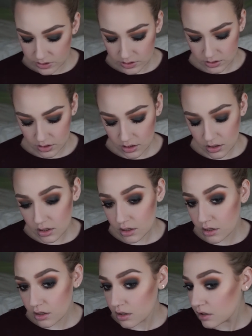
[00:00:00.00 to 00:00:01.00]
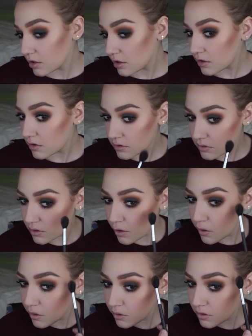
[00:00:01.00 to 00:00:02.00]
Yeah, girl.
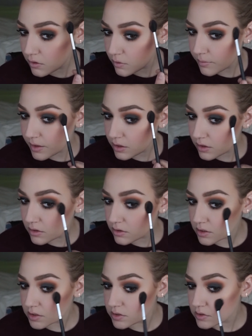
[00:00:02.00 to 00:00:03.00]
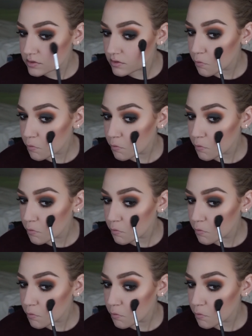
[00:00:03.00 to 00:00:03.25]
Oh my goodness.